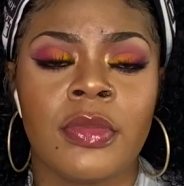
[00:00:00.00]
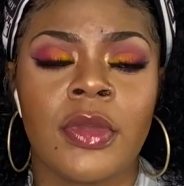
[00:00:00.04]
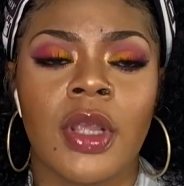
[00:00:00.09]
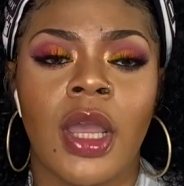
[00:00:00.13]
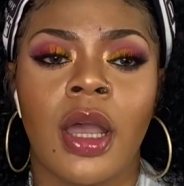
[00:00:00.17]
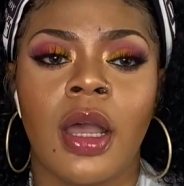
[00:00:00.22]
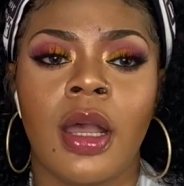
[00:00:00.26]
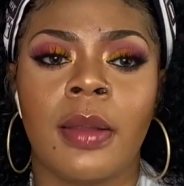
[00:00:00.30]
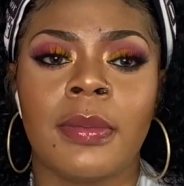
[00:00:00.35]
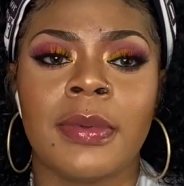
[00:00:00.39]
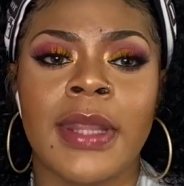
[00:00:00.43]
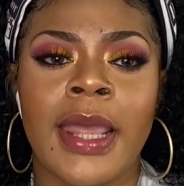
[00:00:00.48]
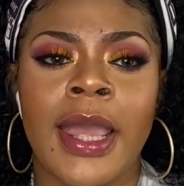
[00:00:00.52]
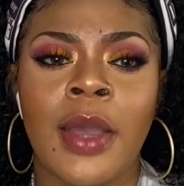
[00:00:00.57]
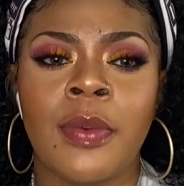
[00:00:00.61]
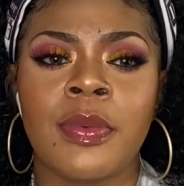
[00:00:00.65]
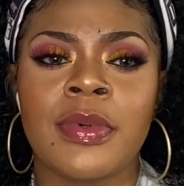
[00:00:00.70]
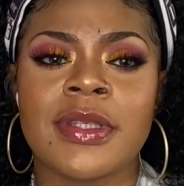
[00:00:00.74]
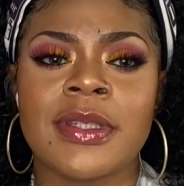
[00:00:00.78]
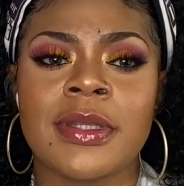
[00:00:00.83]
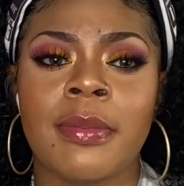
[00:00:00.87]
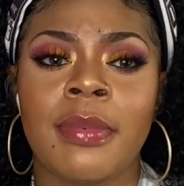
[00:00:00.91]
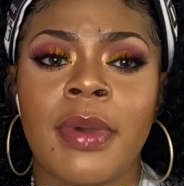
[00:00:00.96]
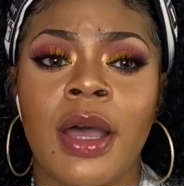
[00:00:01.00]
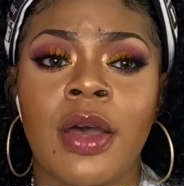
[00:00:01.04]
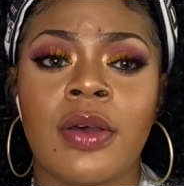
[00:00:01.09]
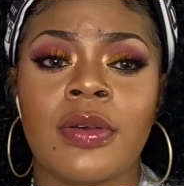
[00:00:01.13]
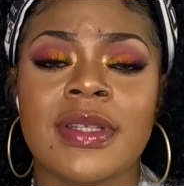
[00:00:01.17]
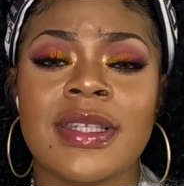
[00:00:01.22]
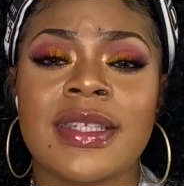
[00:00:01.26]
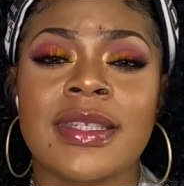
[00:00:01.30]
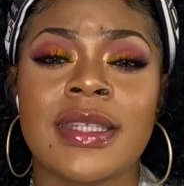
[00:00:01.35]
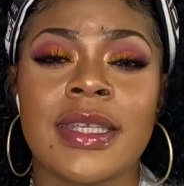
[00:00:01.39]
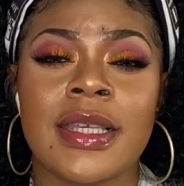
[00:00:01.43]
That was about
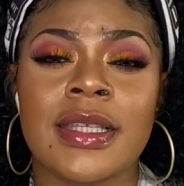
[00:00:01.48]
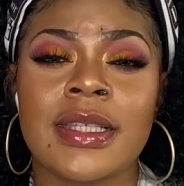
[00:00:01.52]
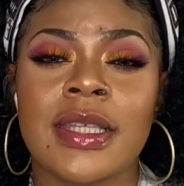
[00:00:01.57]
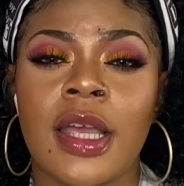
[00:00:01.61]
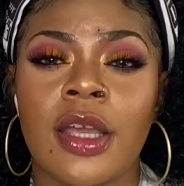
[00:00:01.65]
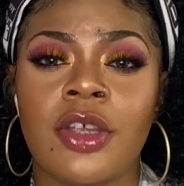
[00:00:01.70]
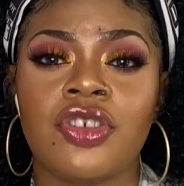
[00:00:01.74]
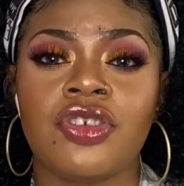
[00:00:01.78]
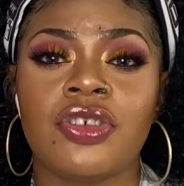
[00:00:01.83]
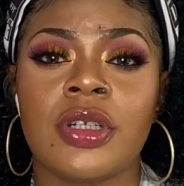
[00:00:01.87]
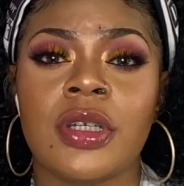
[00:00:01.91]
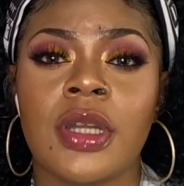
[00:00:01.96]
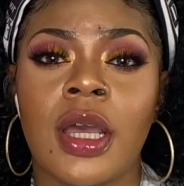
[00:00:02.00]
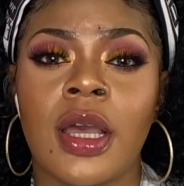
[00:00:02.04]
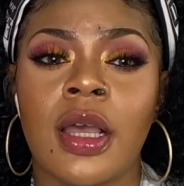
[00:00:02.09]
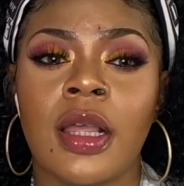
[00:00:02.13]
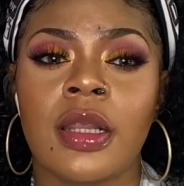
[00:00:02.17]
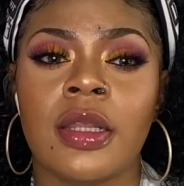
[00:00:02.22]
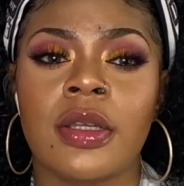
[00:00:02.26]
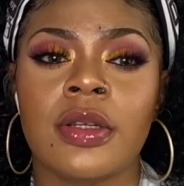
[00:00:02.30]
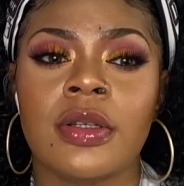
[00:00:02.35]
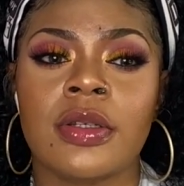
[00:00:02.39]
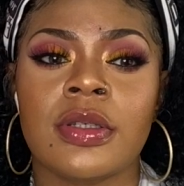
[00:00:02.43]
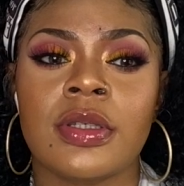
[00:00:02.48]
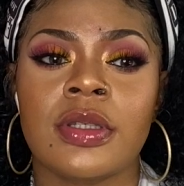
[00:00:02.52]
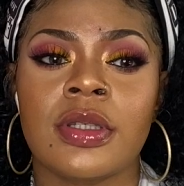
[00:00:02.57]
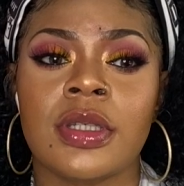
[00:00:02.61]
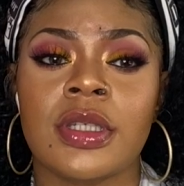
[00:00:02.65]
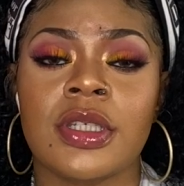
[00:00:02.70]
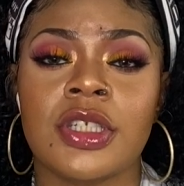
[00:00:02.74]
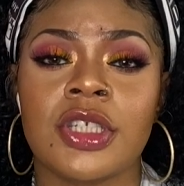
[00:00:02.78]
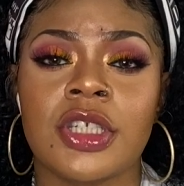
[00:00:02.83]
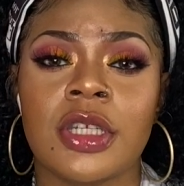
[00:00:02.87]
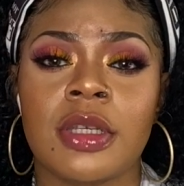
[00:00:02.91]
$600
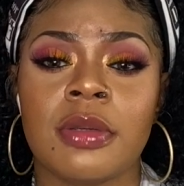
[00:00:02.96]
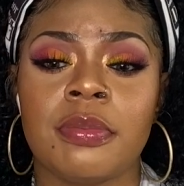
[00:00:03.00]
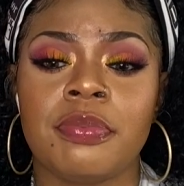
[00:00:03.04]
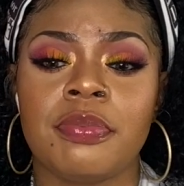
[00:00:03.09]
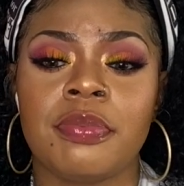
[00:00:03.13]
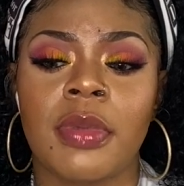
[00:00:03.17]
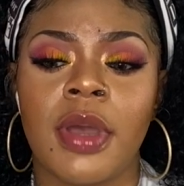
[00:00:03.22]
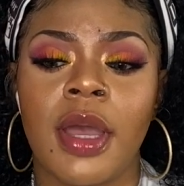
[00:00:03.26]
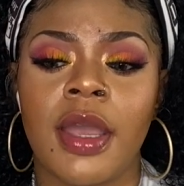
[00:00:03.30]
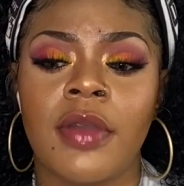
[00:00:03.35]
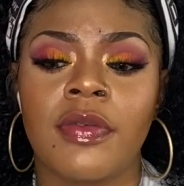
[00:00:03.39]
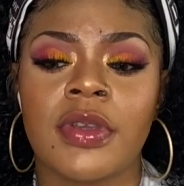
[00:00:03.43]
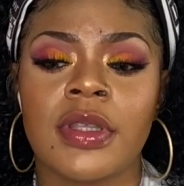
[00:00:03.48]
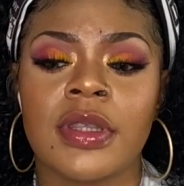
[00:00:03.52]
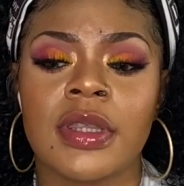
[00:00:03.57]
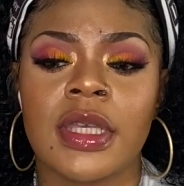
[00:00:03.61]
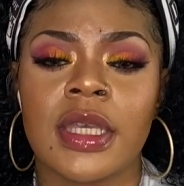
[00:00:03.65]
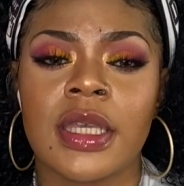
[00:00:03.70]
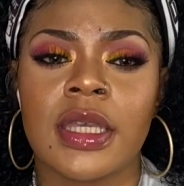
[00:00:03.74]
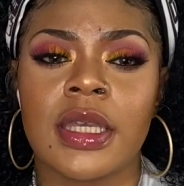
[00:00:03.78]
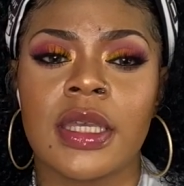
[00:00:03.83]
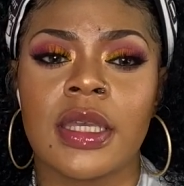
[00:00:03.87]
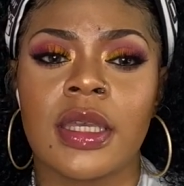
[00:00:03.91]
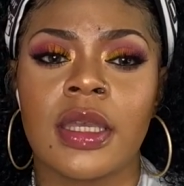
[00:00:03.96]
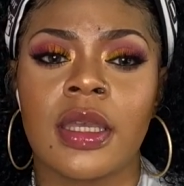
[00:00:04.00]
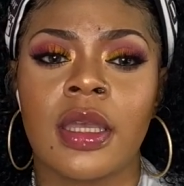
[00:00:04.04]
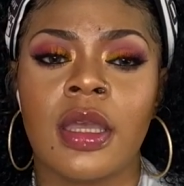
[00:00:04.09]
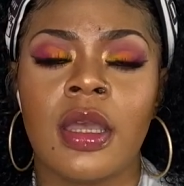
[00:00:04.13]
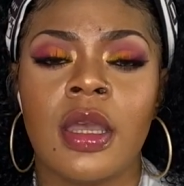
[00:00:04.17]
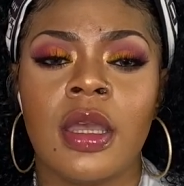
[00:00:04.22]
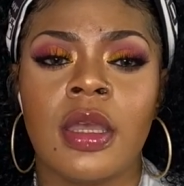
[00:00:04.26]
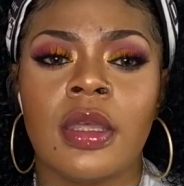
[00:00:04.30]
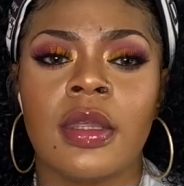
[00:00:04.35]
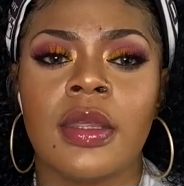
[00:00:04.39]
to ship everything
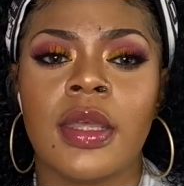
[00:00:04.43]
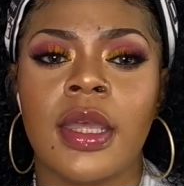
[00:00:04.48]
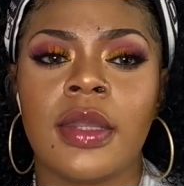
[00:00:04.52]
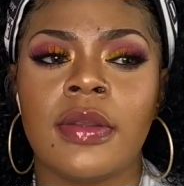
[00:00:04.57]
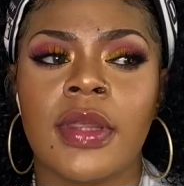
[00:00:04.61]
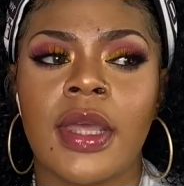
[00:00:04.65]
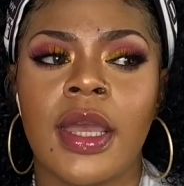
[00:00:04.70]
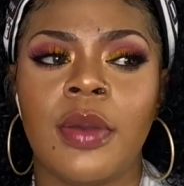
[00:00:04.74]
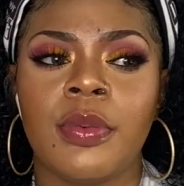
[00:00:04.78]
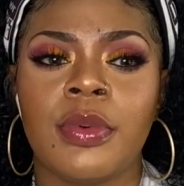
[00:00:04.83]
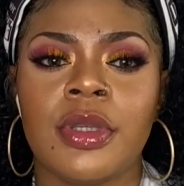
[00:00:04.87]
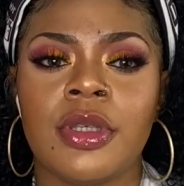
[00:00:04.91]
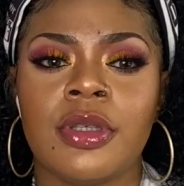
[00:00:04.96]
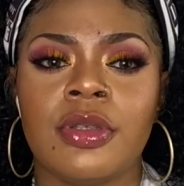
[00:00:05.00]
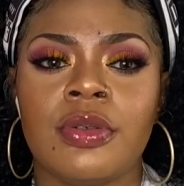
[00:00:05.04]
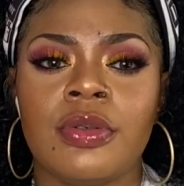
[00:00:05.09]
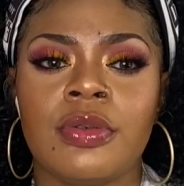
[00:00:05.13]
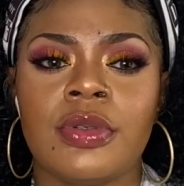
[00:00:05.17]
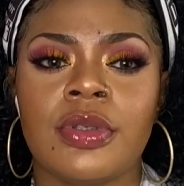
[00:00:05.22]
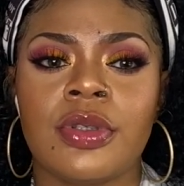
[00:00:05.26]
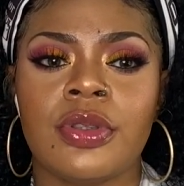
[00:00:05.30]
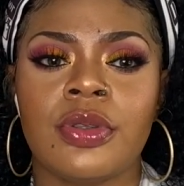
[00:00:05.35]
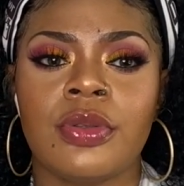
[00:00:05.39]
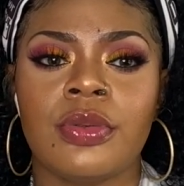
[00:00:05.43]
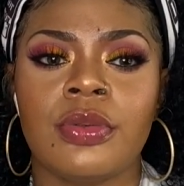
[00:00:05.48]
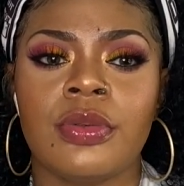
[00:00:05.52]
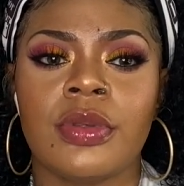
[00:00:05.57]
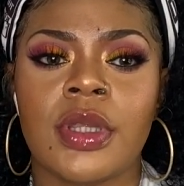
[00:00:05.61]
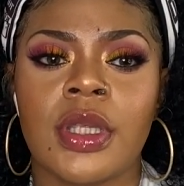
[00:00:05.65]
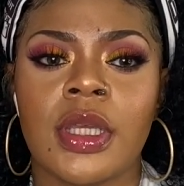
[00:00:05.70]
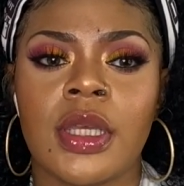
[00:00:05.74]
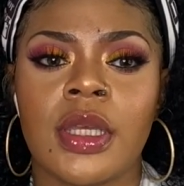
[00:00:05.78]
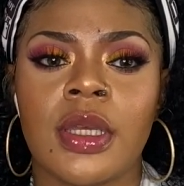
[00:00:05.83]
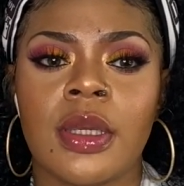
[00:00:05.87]
that we used through
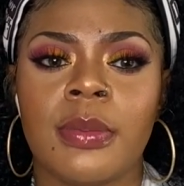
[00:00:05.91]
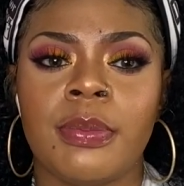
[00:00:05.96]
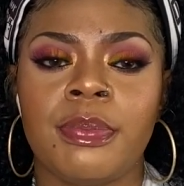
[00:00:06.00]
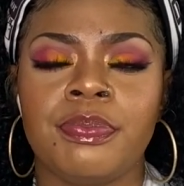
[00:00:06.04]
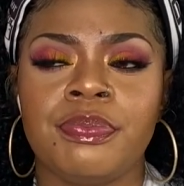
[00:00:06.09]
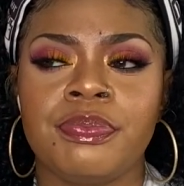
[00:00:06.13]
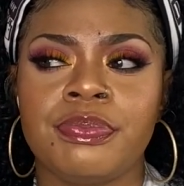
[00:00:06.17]
them.